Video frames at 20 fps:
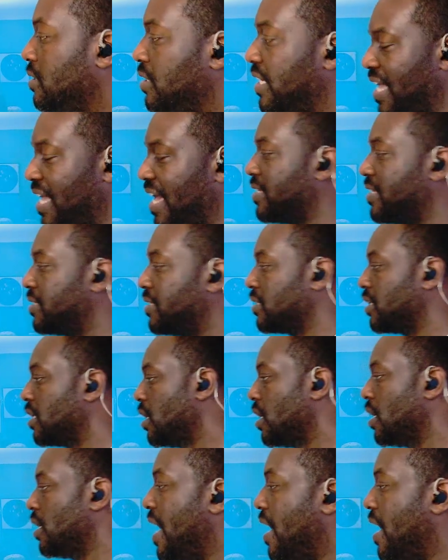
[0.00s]
Now,
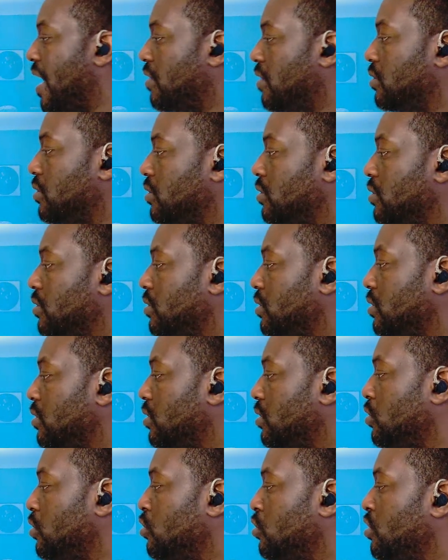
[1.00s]
you guys can
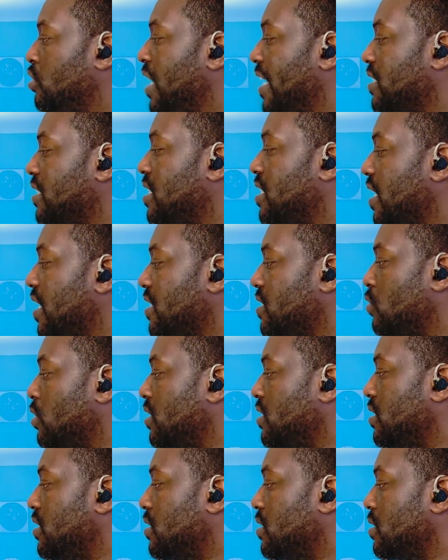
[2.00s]
guess what this is,
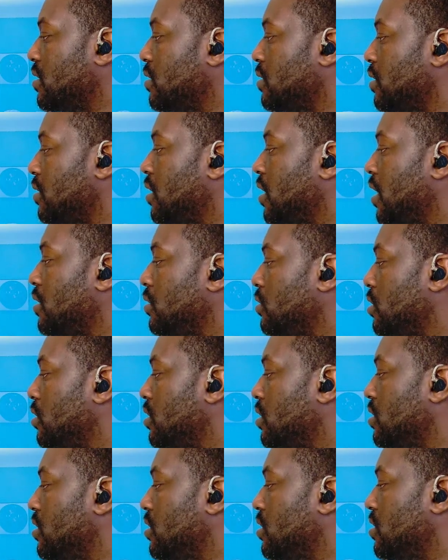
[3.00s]
okay? You can tell me, hey,
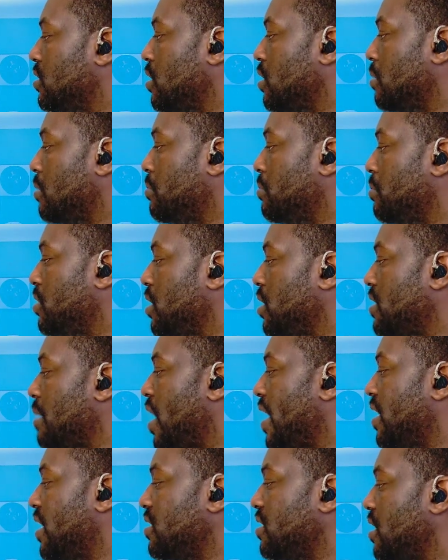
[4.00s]
Samuel, I guess
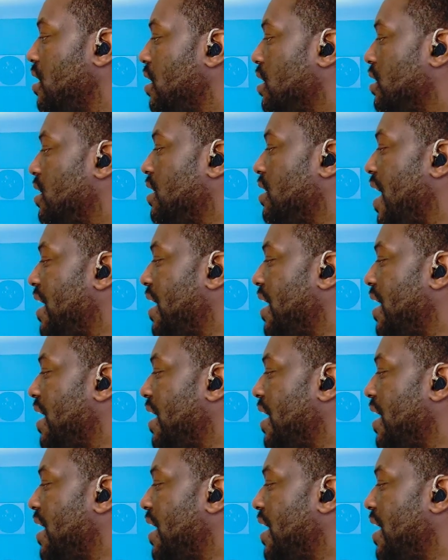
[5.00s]
that is a,